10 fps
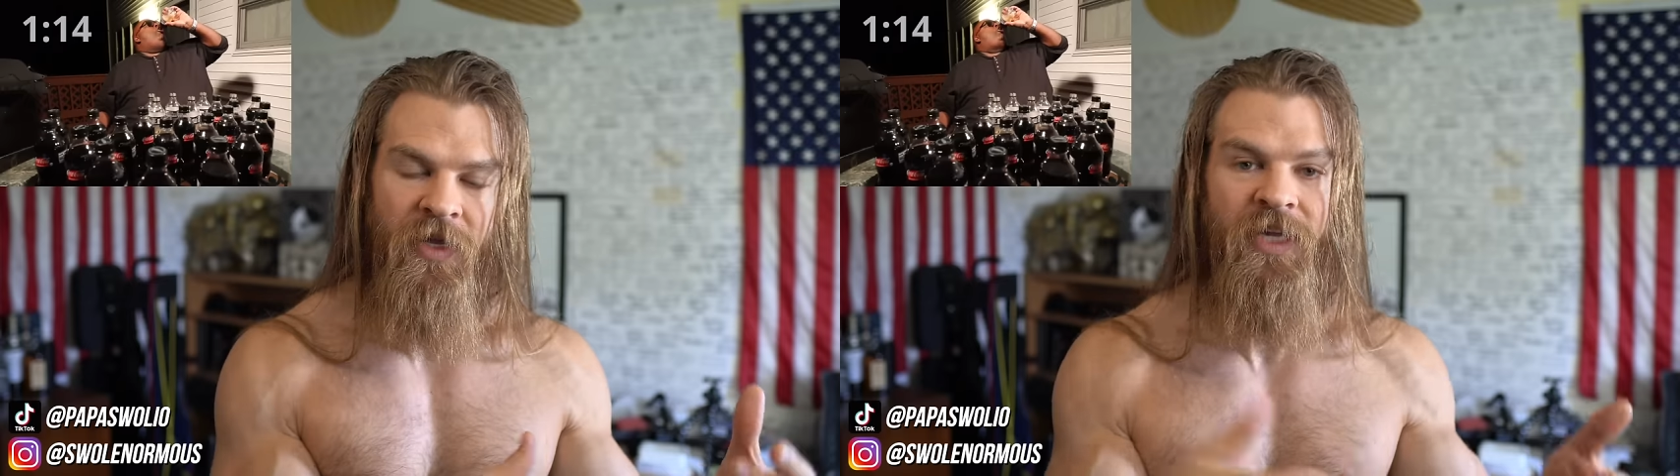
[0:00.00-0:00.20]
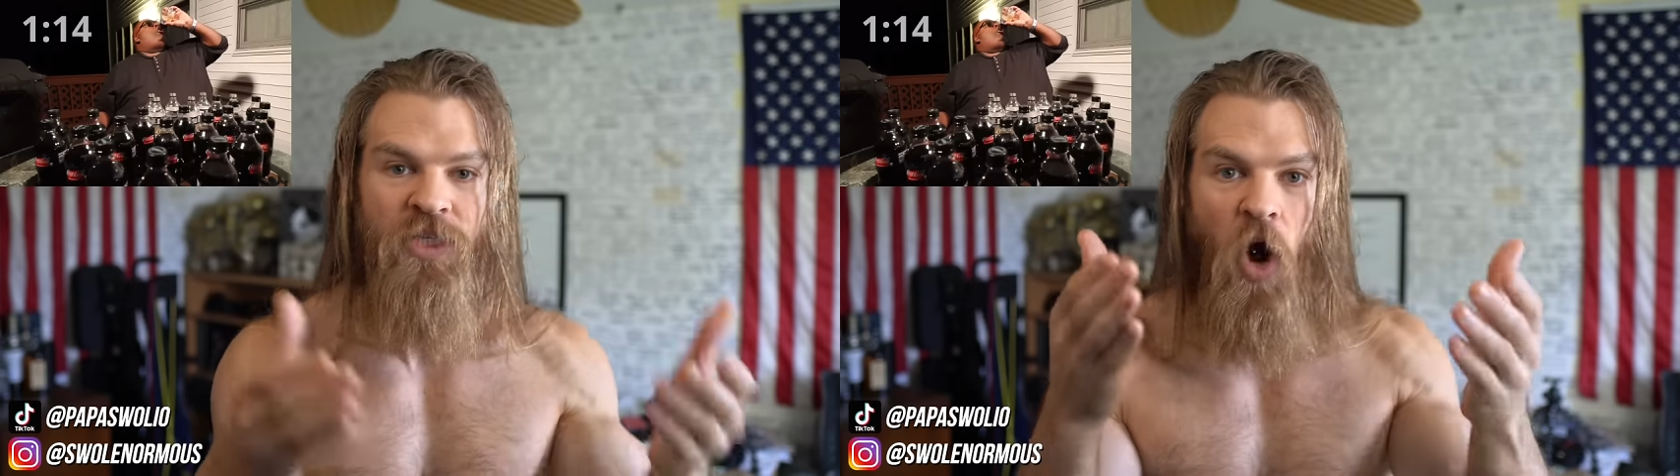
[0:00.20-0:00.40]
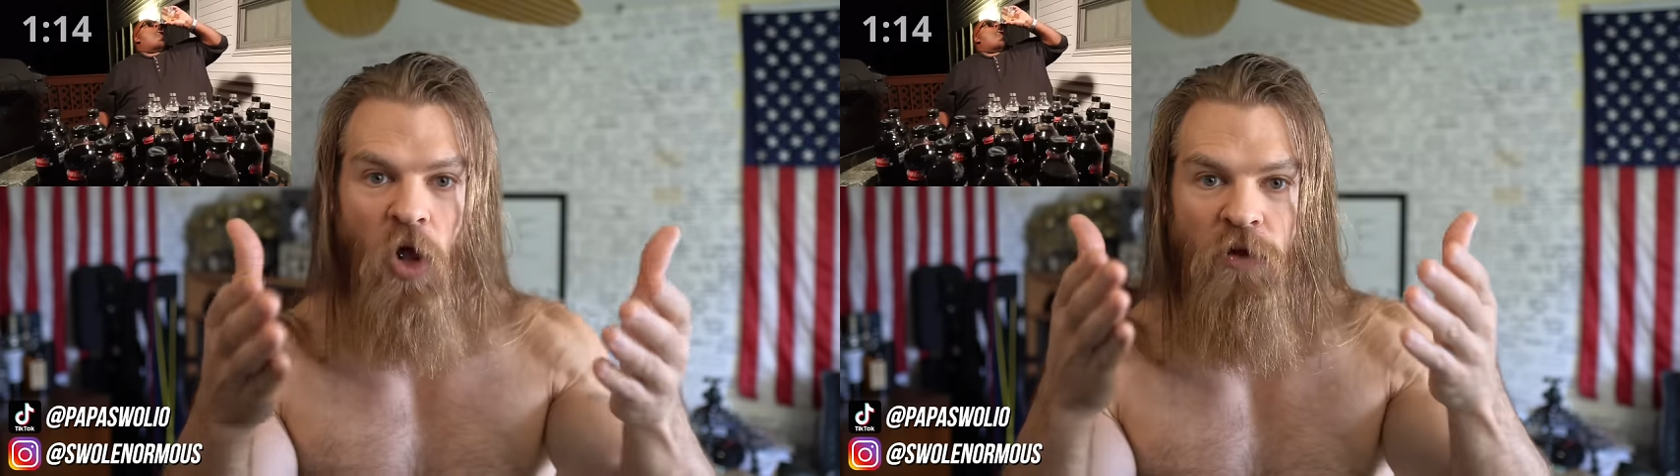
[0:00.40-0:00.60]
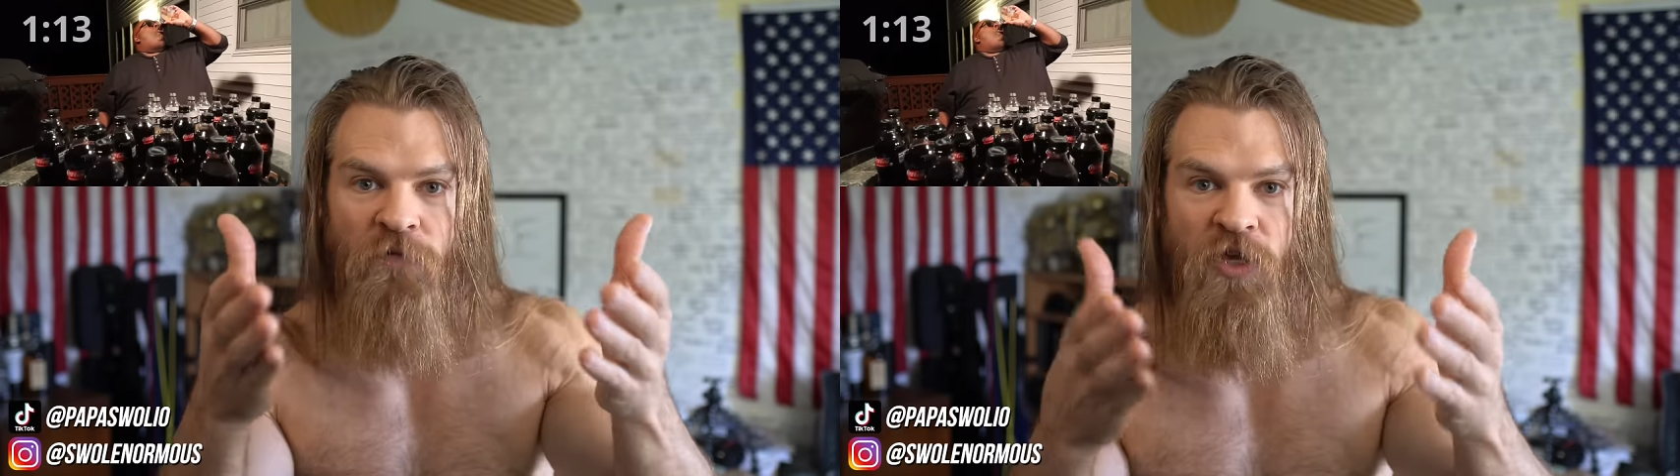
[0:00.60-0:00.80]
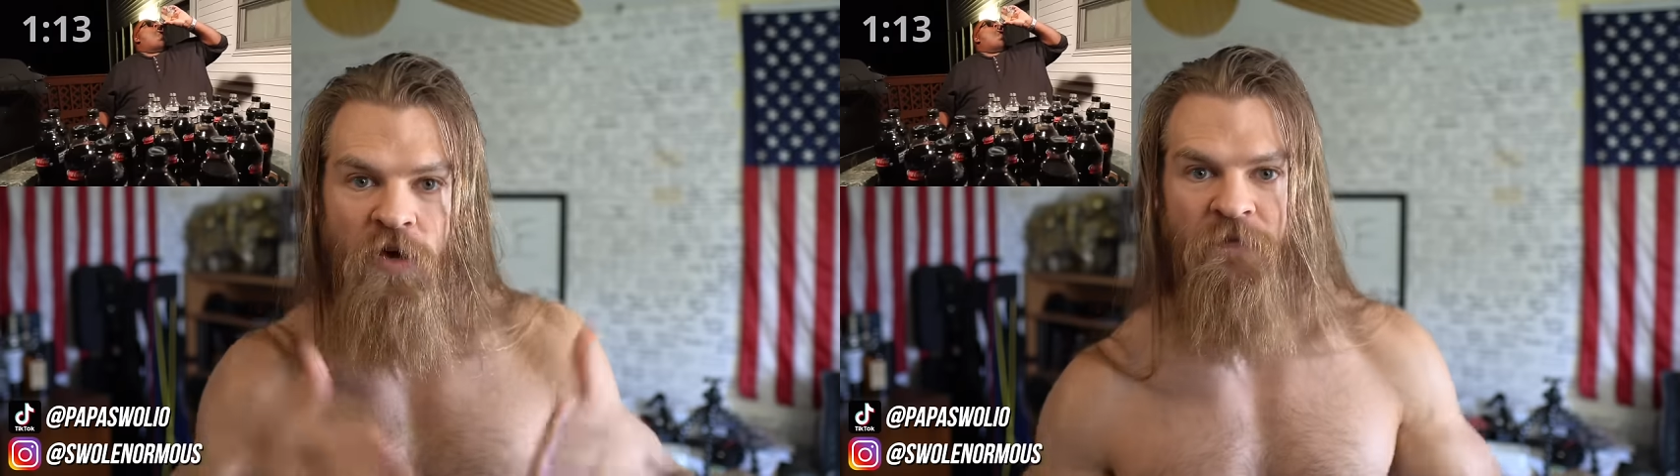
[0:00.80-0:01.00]
It's all of
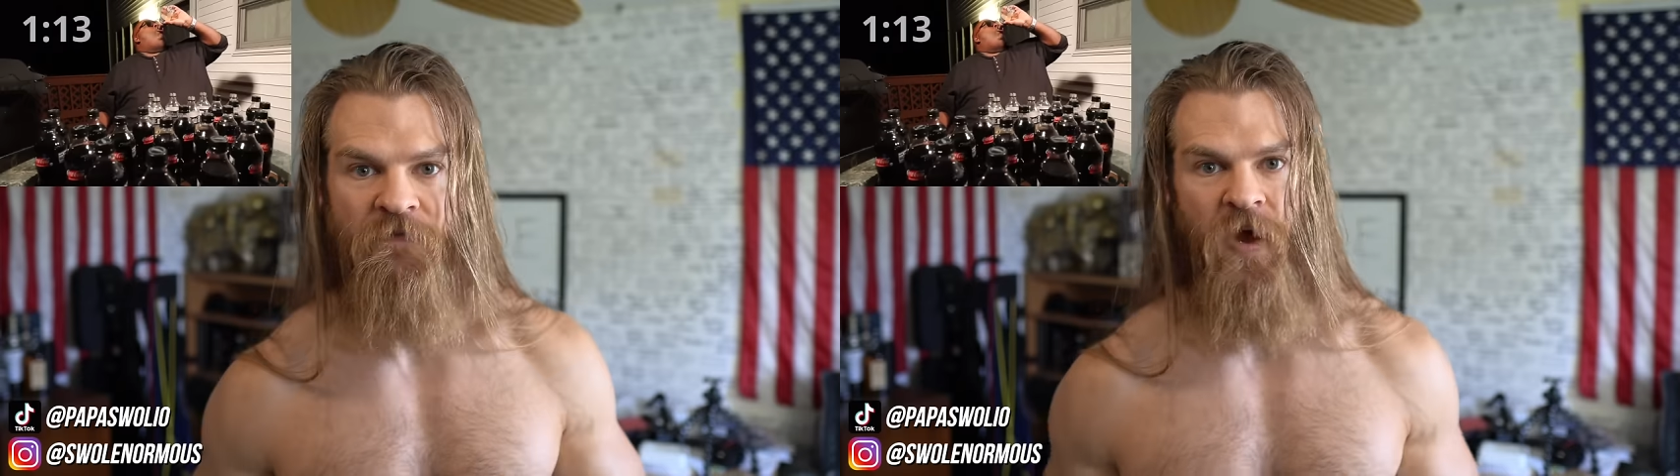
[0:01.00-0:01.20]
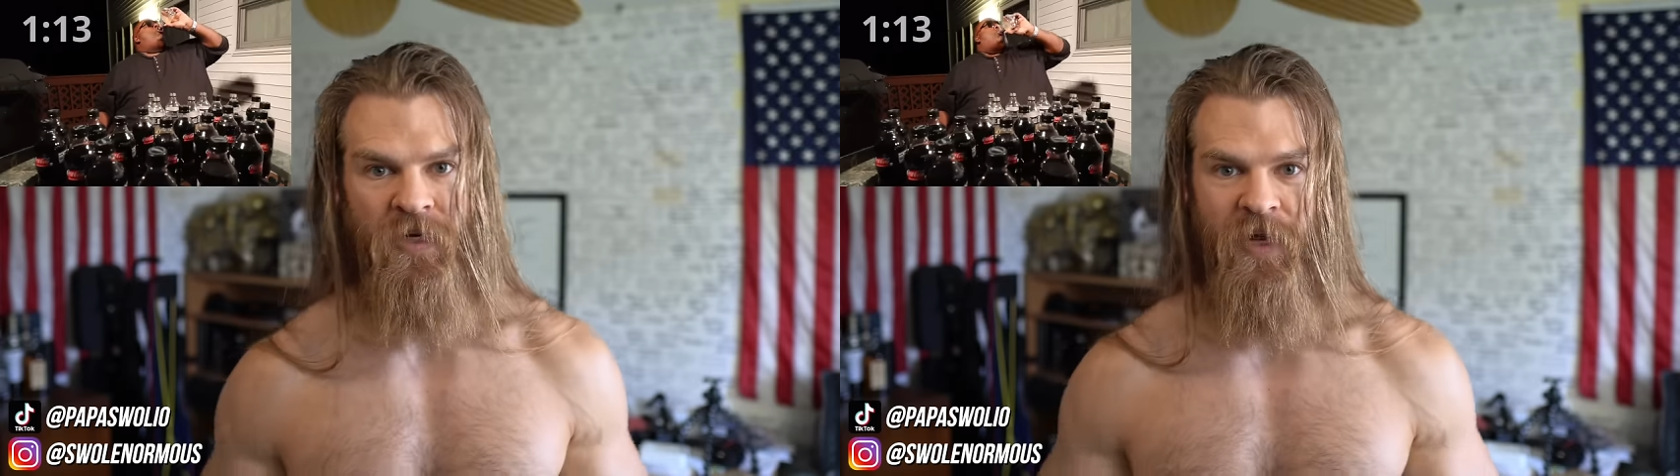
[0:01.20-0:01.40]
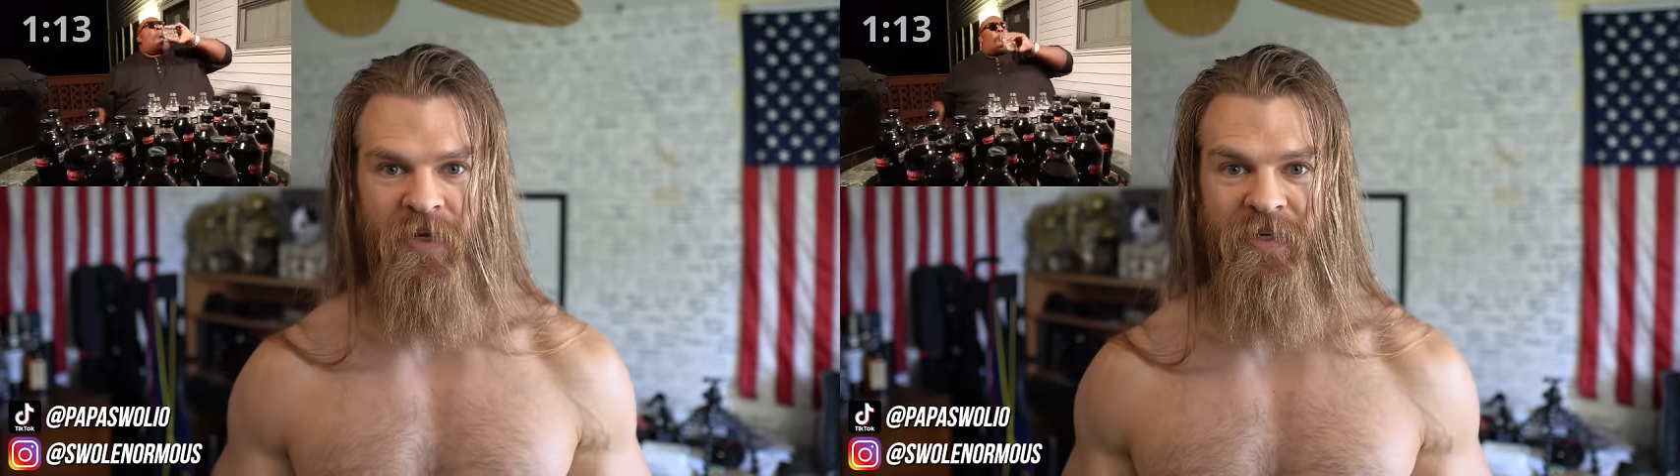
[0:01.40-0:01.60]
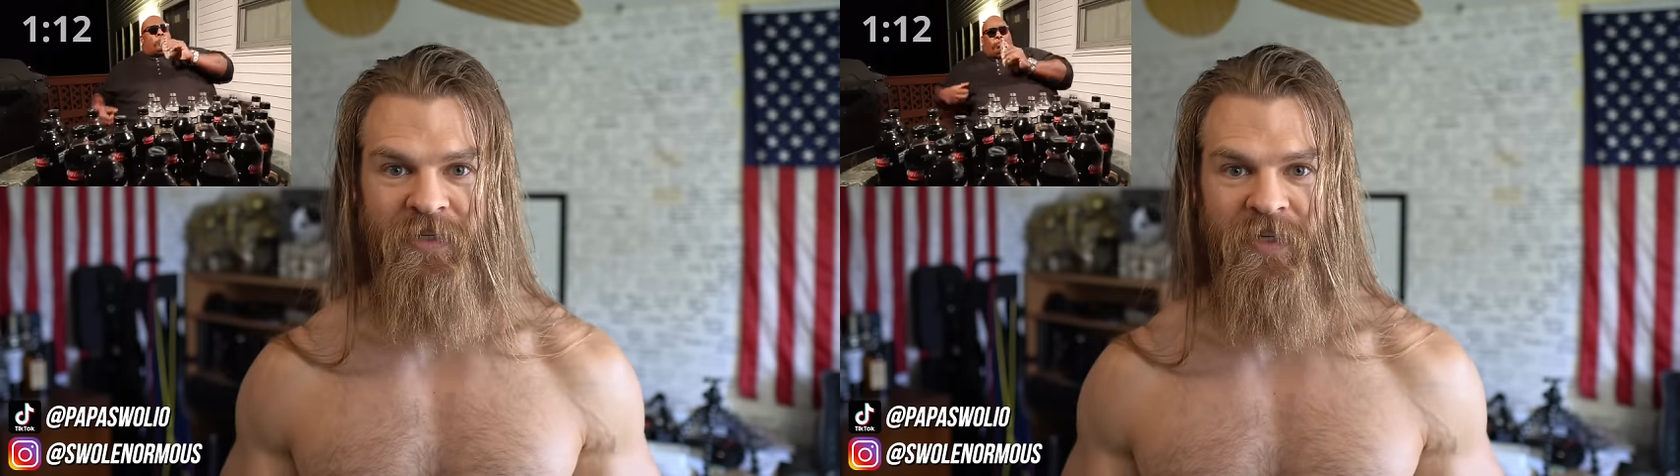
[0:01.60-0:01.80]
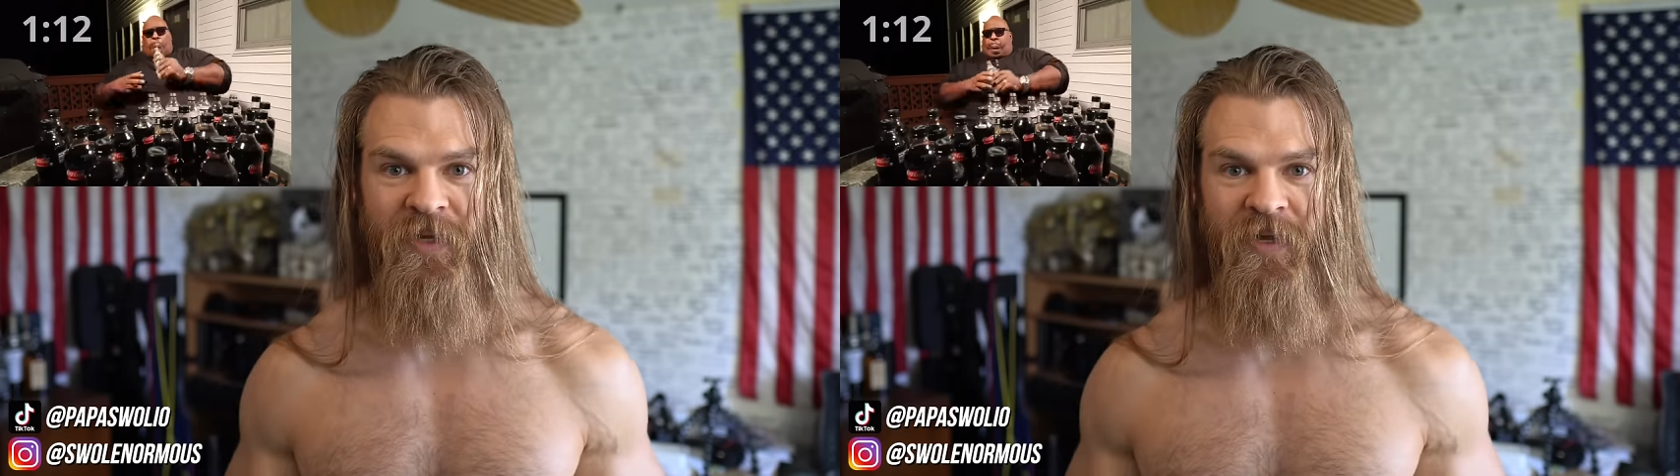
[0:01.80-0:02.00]
you fuck nuggets.